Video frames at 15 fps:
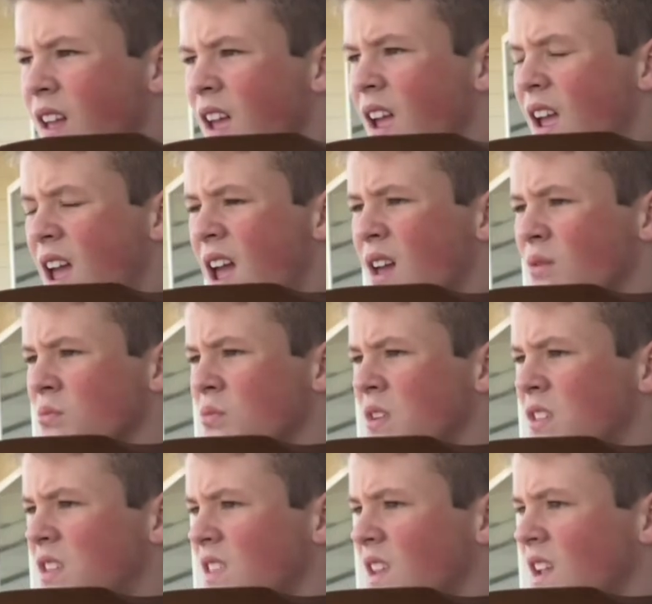And
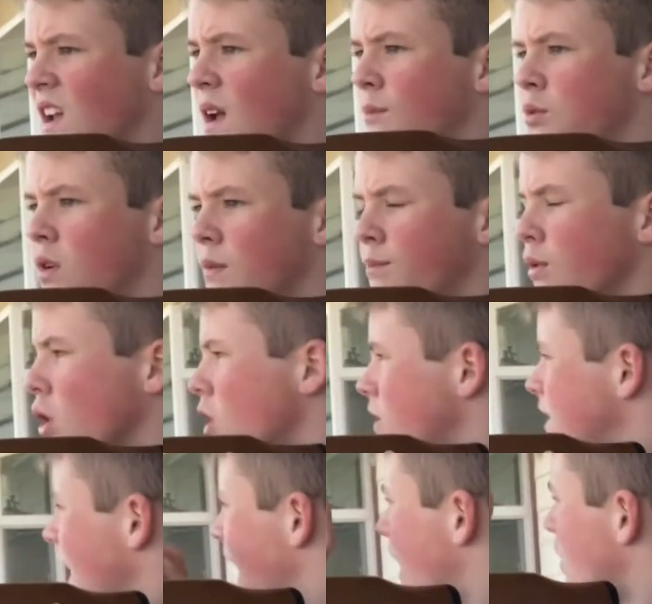recently I put a bird
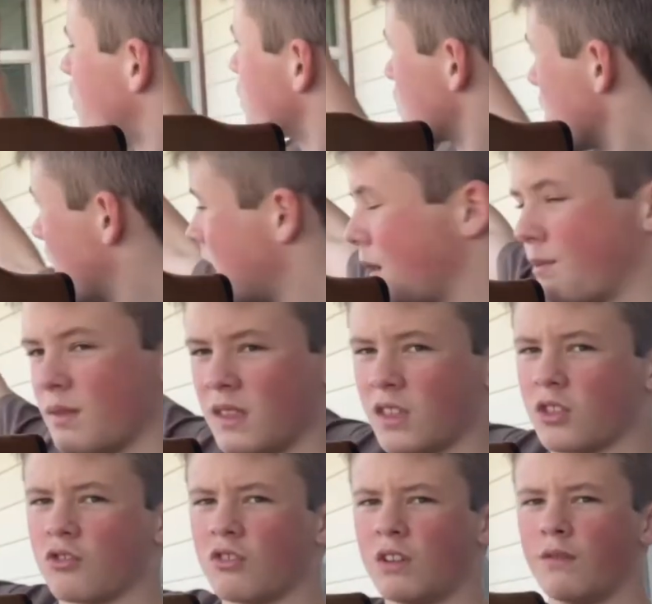down right up in
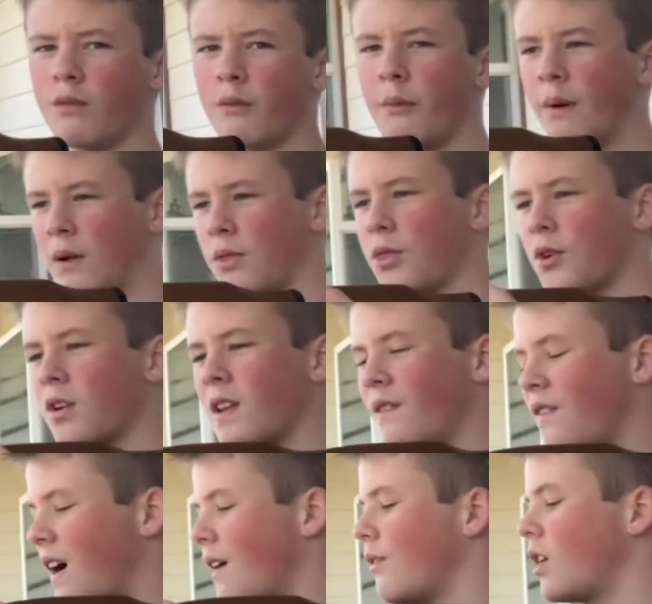this tree from about
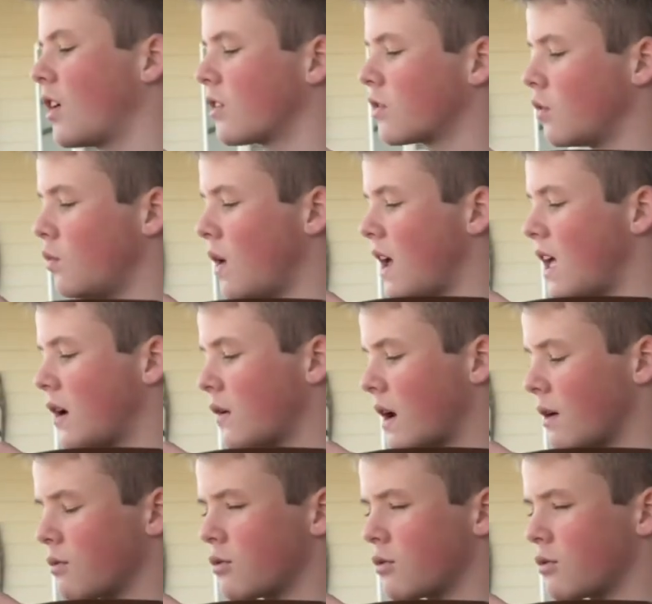35 yards away when I was